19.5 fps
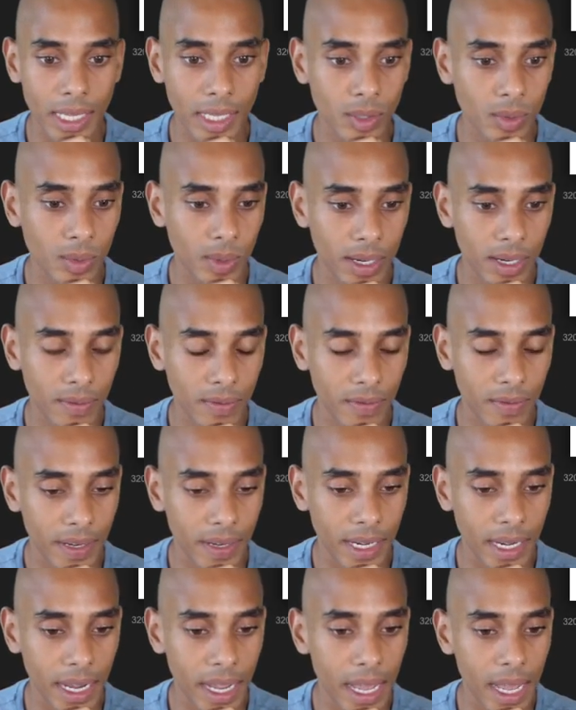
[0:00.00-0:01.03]
this one for
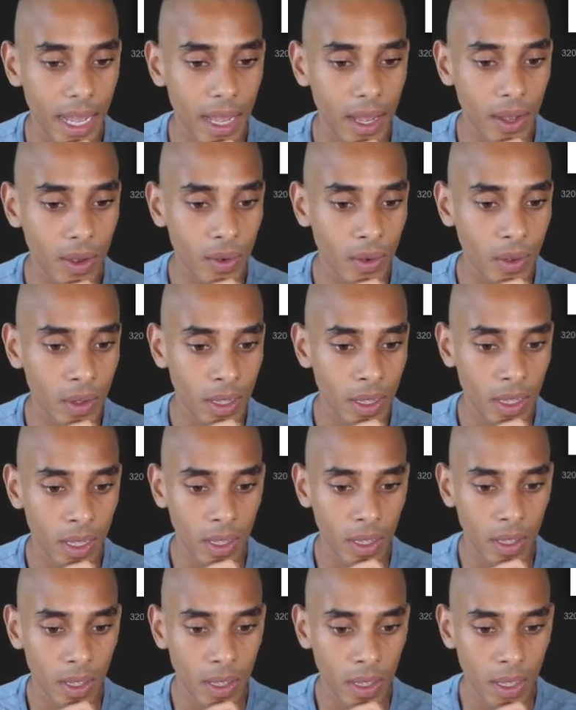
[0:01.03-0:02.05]
now.
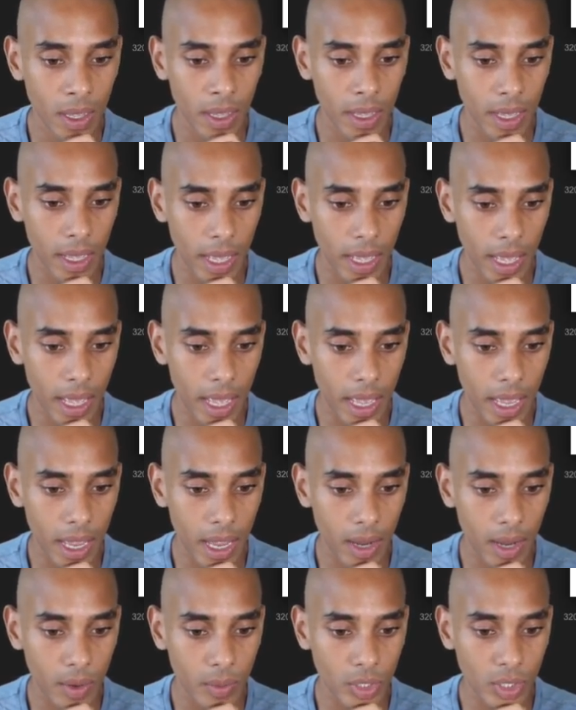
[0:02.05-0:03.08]

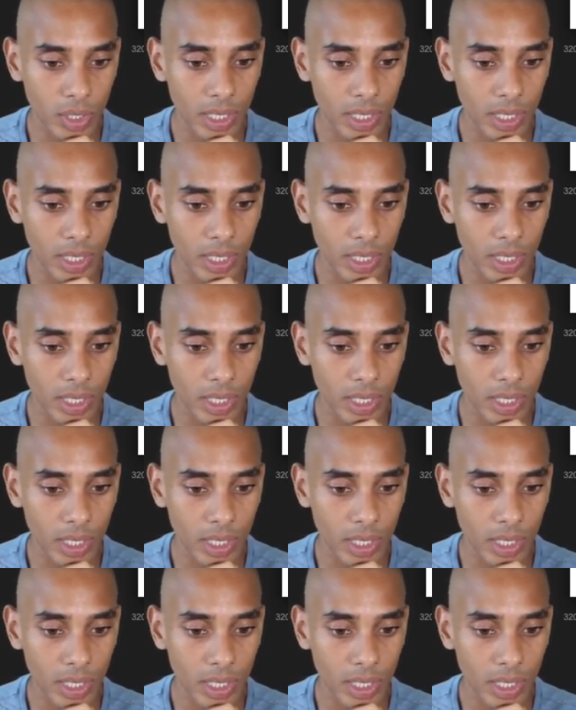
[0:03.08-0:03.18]
And we